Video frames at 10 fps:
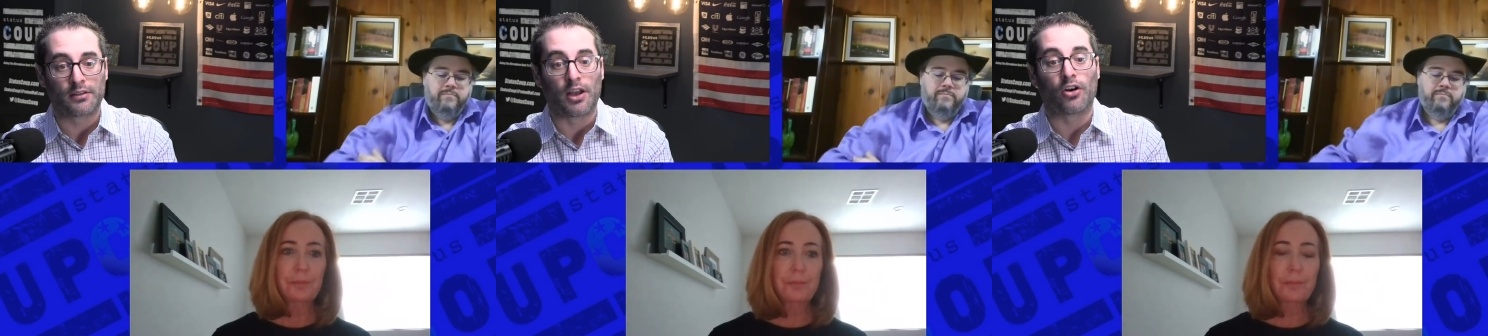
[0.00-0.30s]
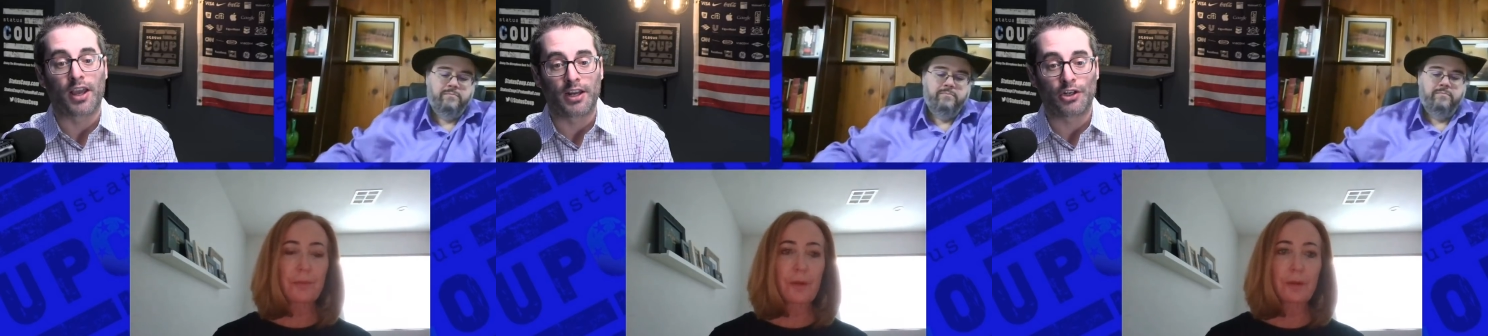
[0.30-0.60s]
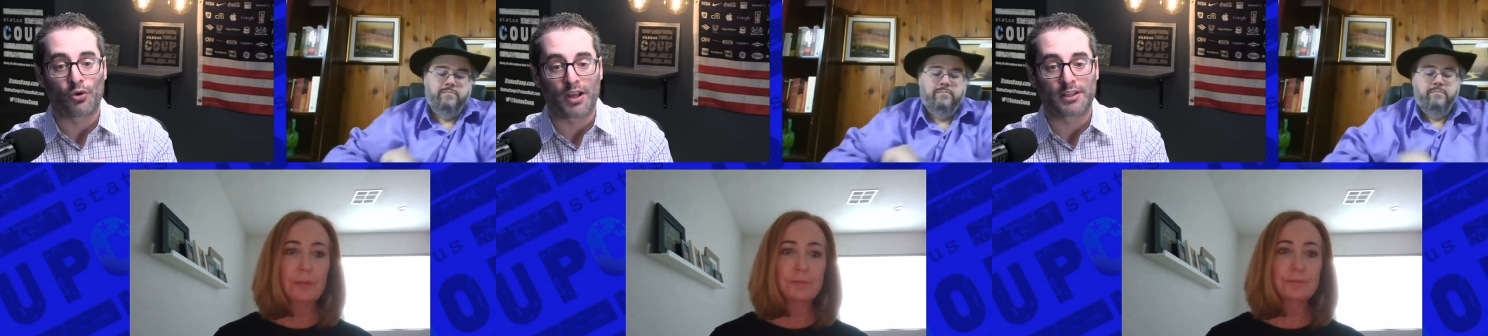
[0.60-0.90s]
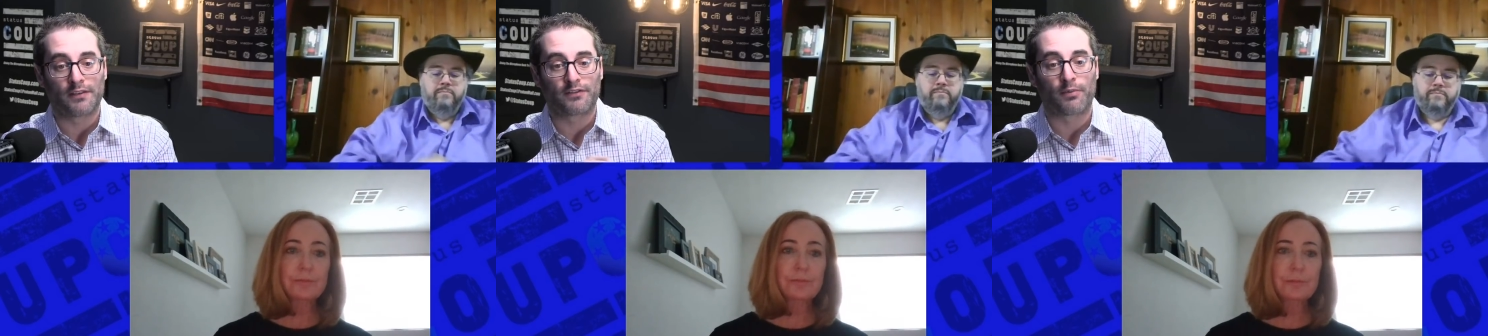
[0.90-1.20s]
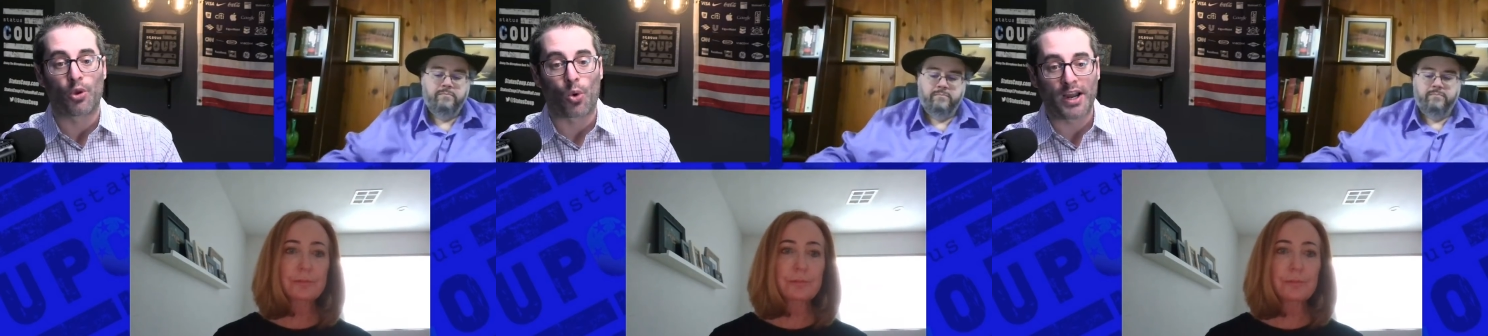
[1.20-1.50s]
Speaker 1: they're getting directives from
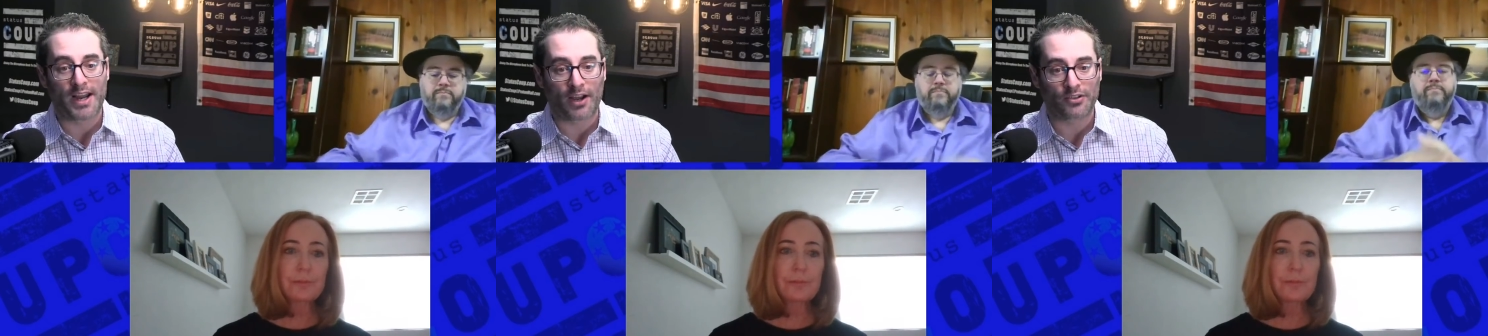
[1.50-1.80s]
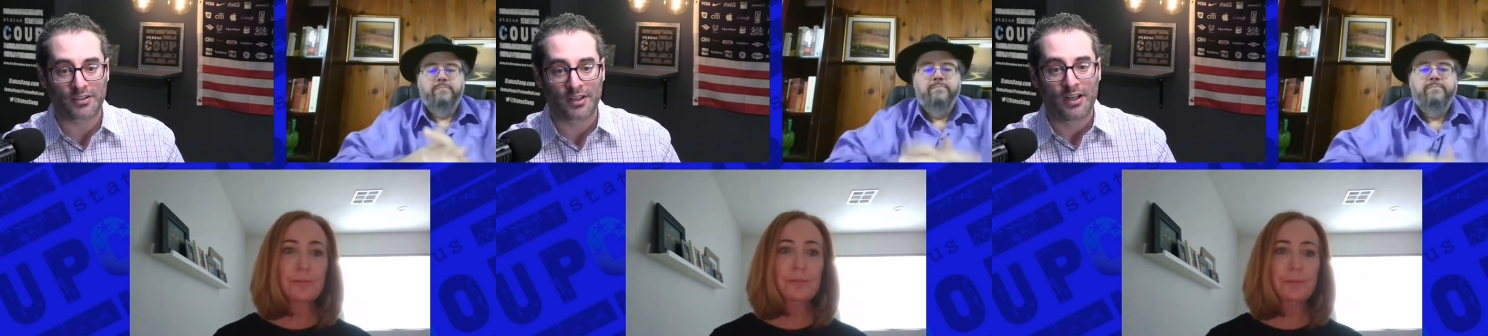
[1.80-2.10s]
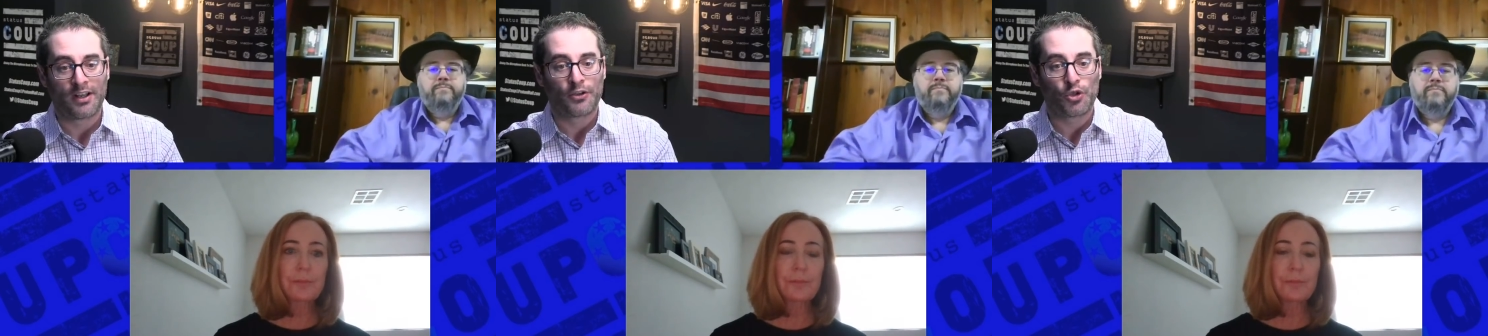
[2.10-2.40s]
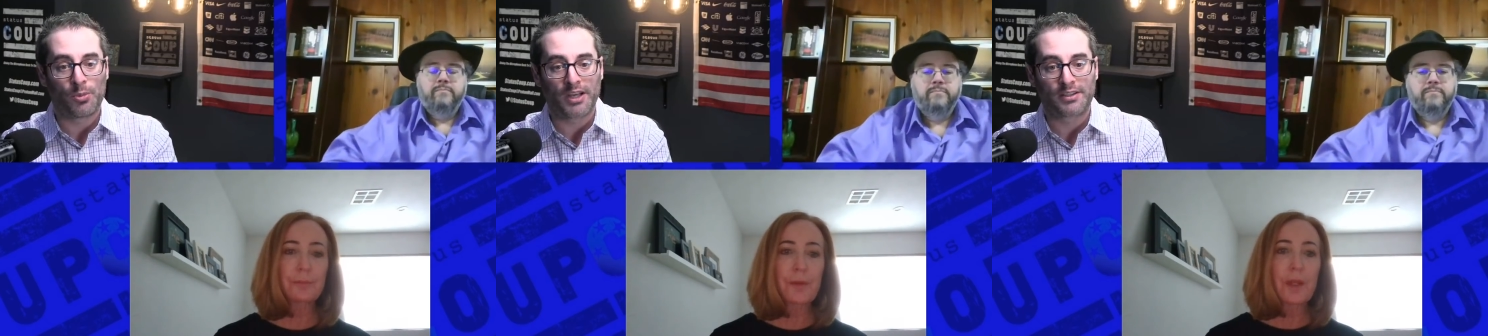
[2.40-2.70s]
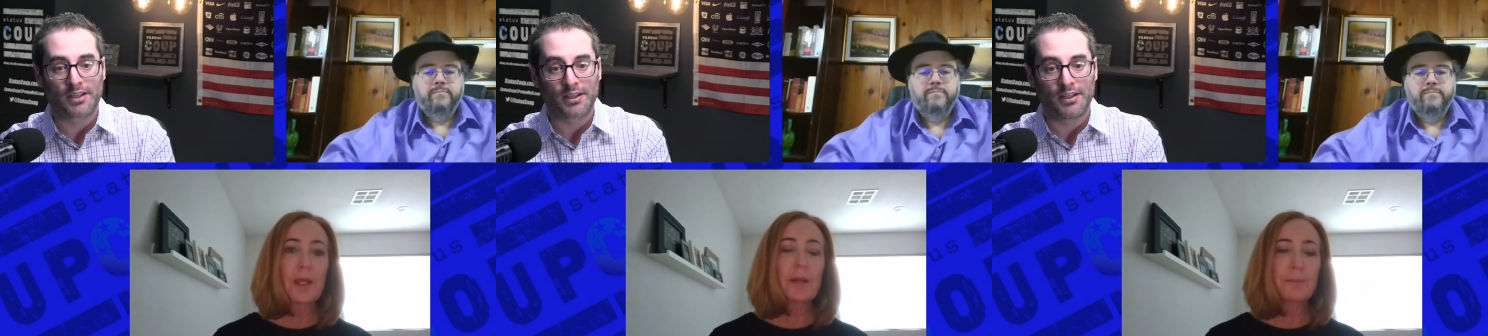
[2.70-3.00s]
the White House to
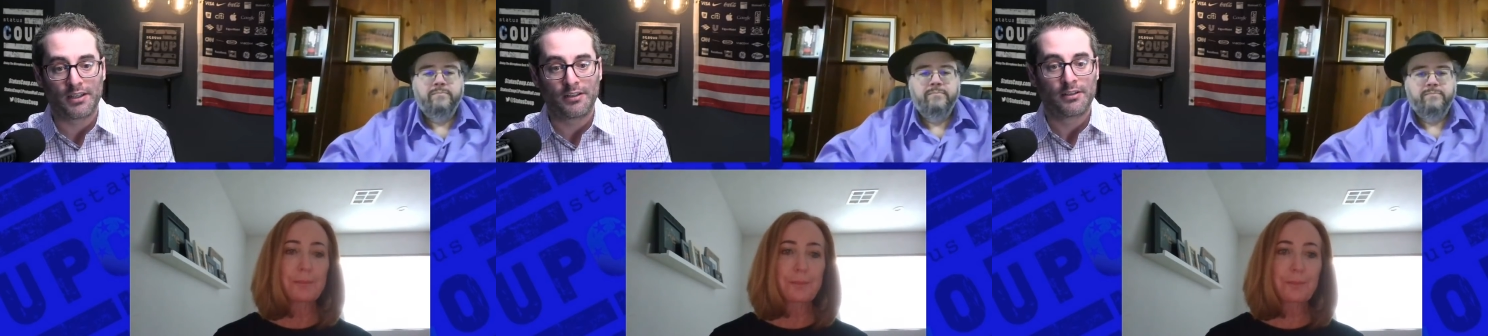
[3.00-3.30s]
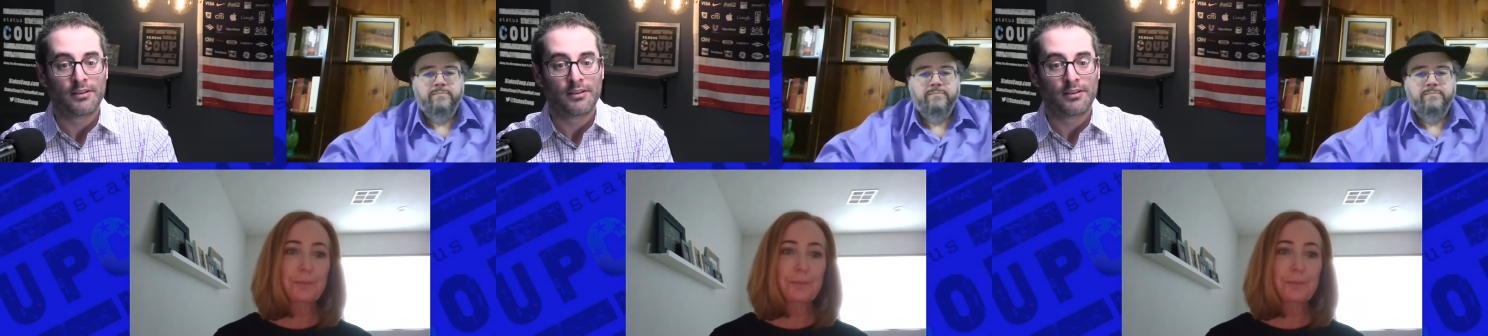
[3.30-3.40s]
basically